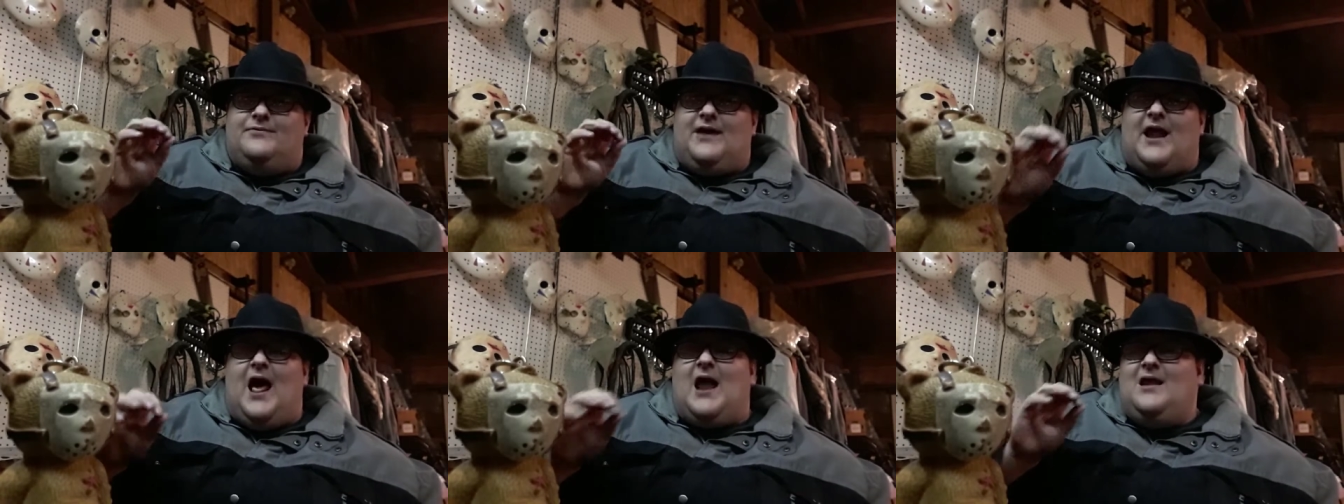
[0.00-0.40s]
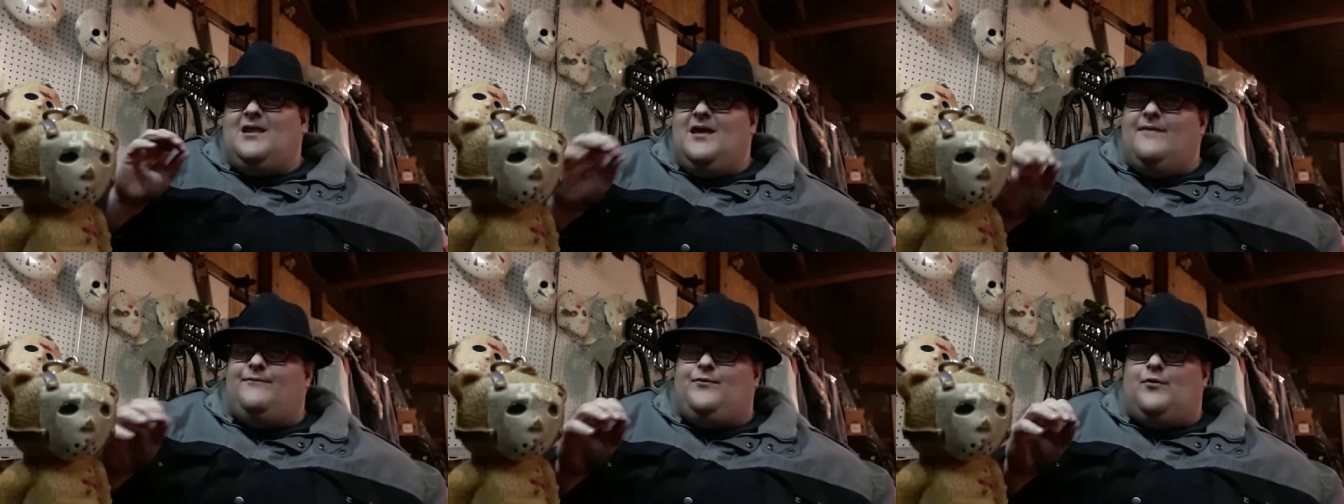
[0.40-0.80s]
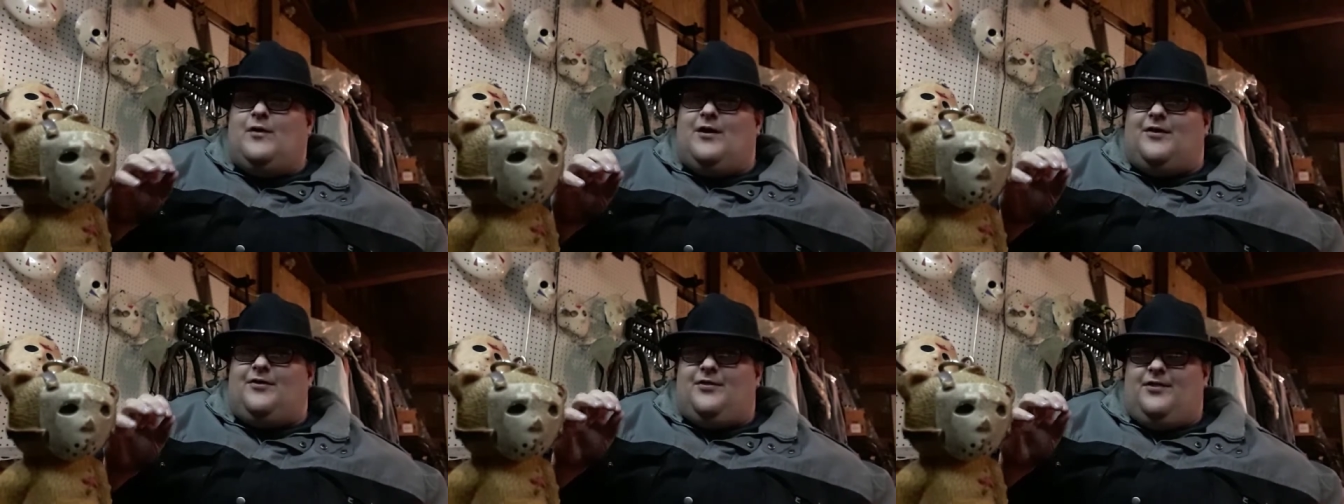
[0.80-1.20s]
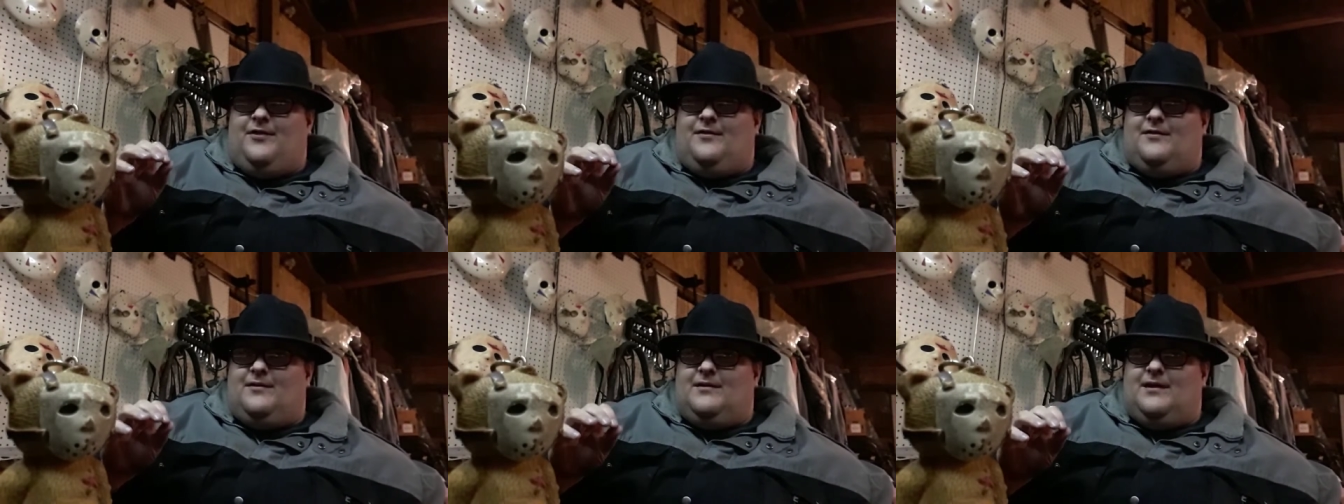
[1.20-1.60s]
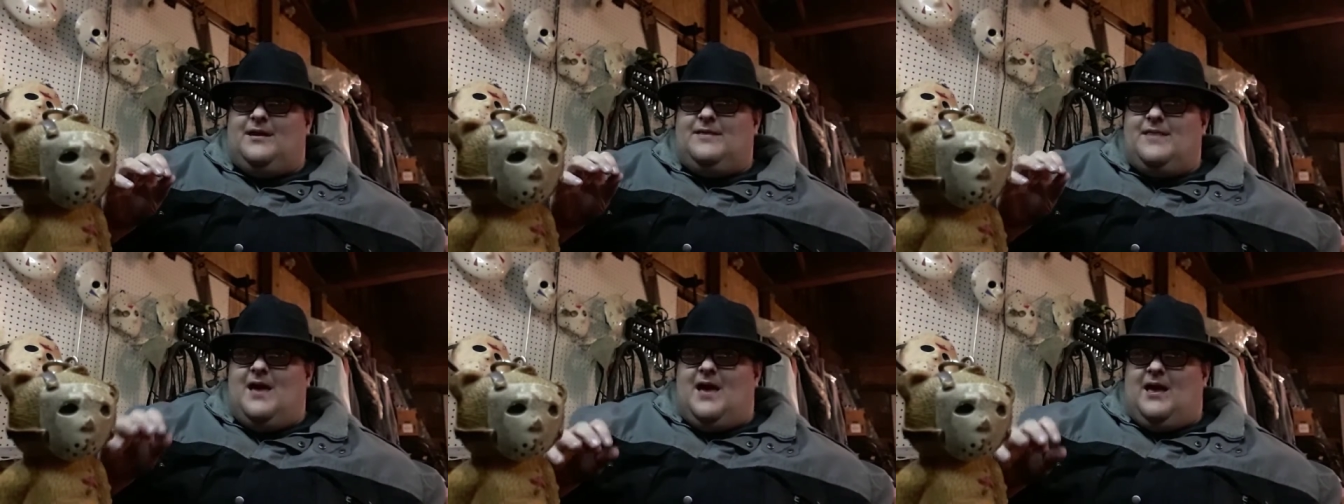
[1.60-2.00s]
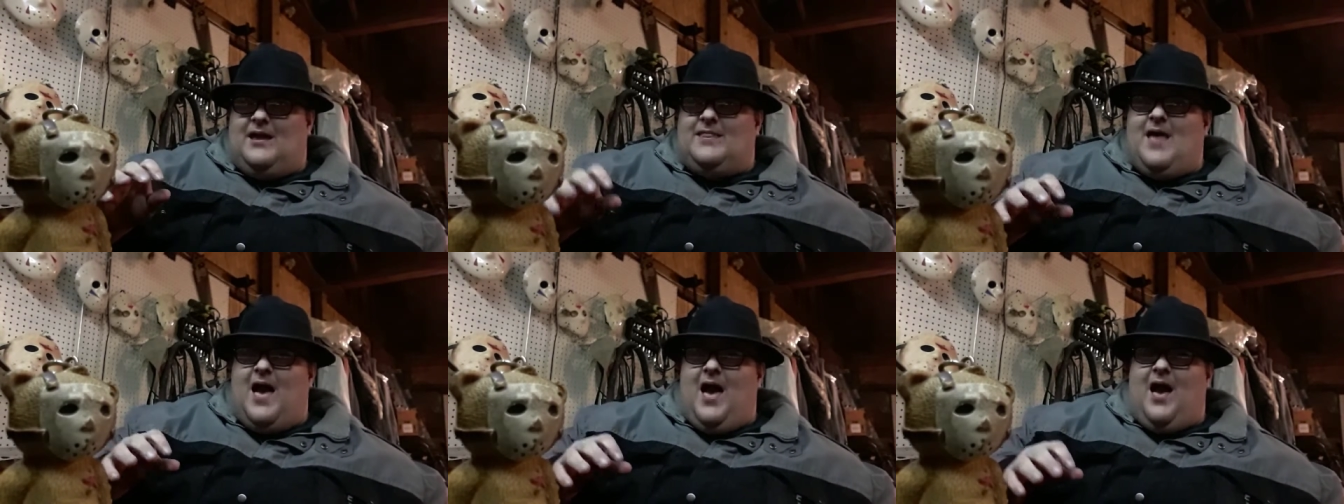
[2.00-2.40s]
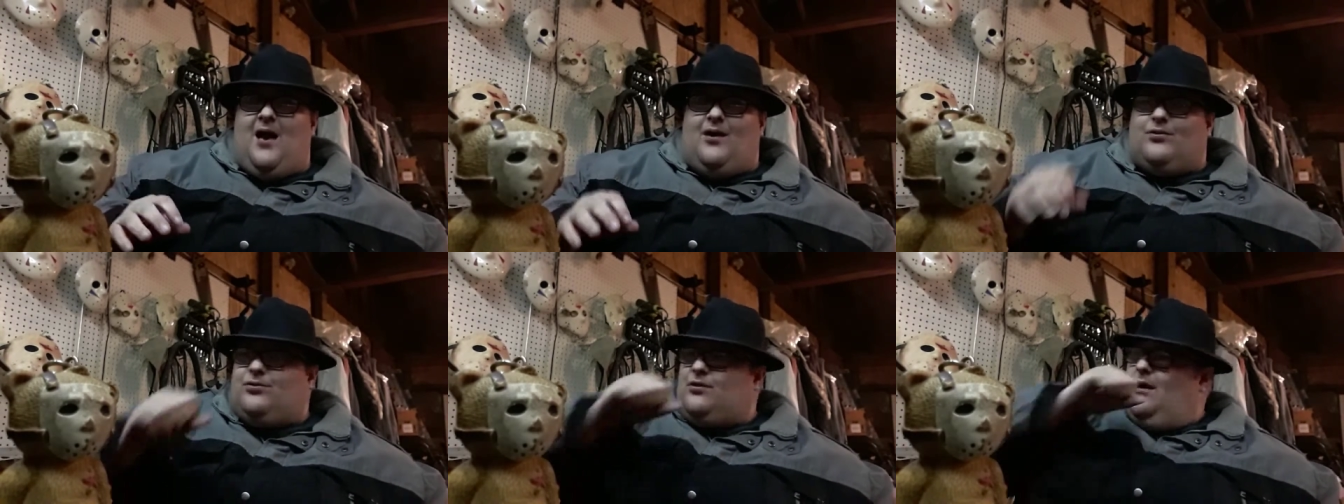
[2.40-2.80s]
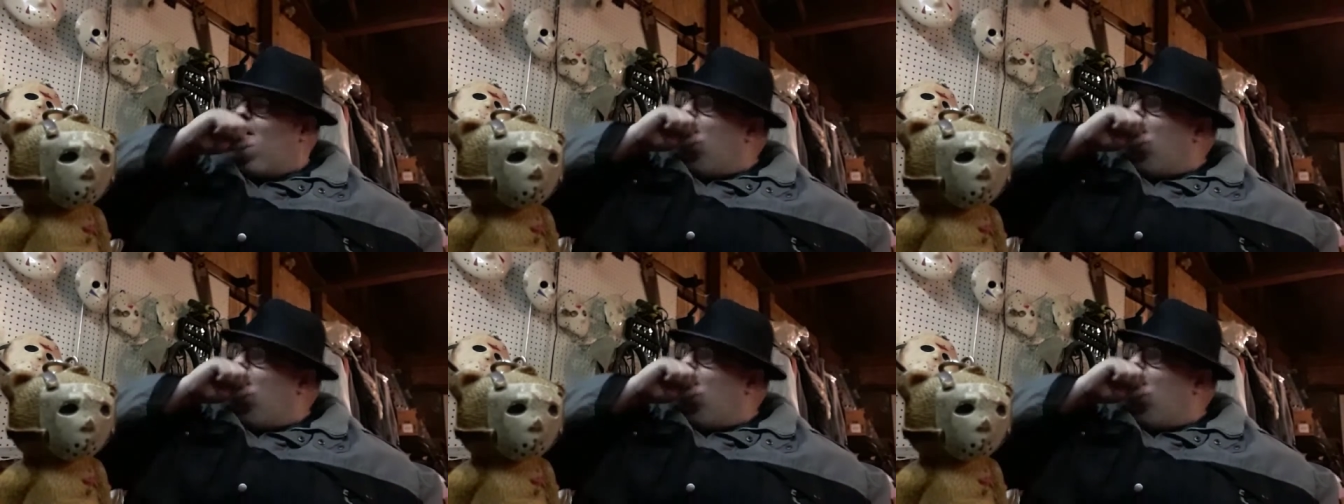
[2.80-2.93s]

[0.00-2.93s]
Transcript: that I lived with in the in the house.